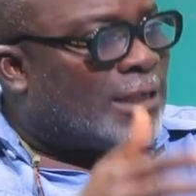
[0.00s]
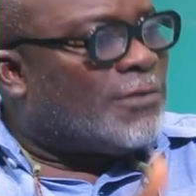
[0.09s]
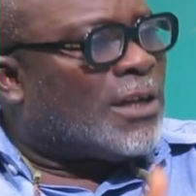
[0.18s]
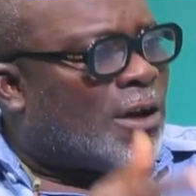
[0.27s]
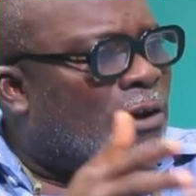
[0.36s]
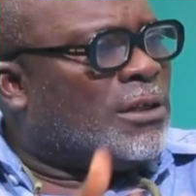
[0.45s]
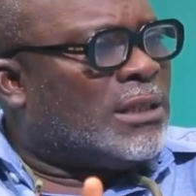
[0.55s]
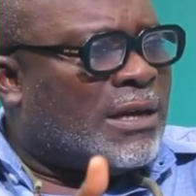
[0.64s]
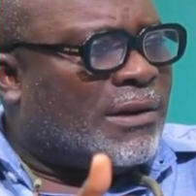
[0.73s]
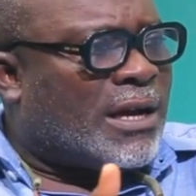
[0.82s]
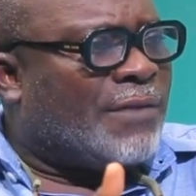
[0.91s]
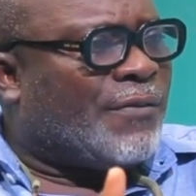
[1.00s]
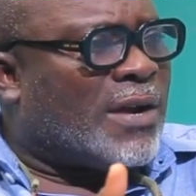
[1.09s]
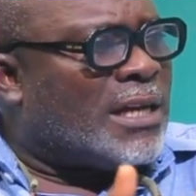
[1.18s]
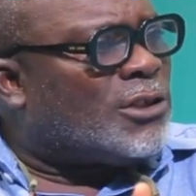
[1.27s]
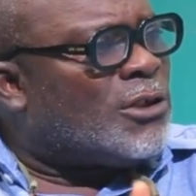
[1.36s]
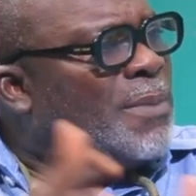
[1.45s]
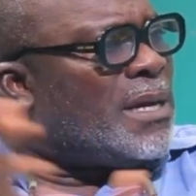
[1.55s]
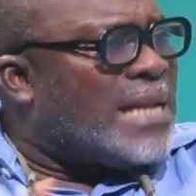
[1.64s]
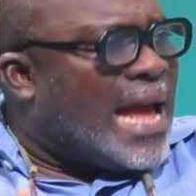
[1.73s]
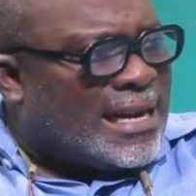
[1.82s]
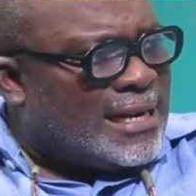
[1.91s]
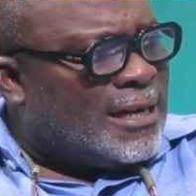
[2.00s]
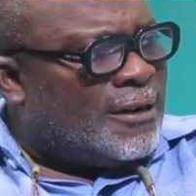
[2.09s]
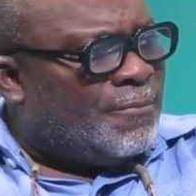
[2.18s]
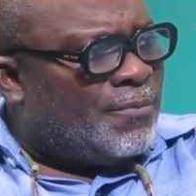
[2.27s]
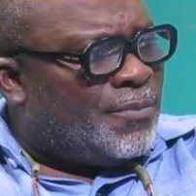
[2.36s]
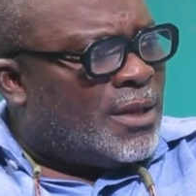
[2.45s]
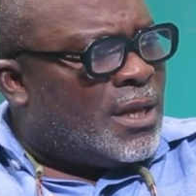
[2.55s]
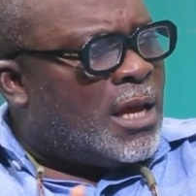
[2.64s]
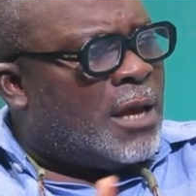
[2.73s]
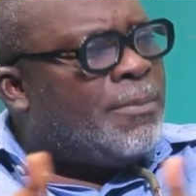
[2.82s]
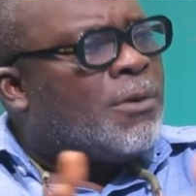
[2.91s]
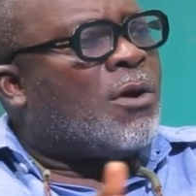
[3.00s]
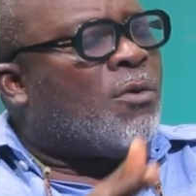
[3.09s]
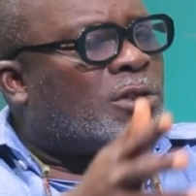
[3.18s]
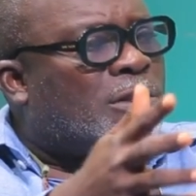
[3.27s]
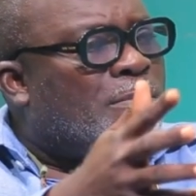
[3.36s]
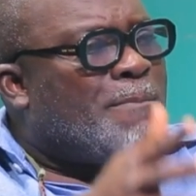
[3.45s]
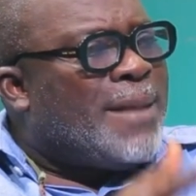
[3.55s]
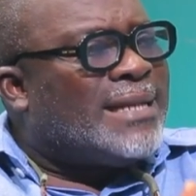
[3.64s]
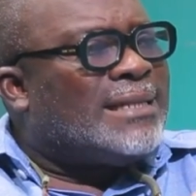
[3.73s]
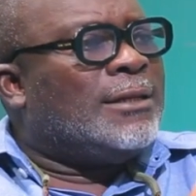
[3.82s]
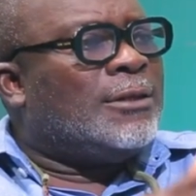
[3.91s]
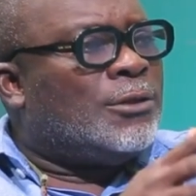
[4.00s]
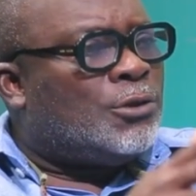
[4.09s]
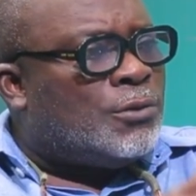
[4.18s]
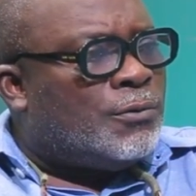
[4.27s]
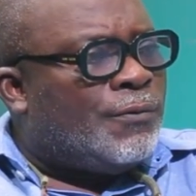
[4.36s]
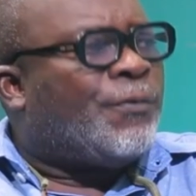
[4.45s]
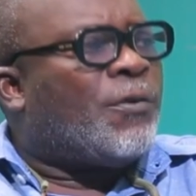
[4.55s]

of the GET Fund is not being done mm. because it was meant for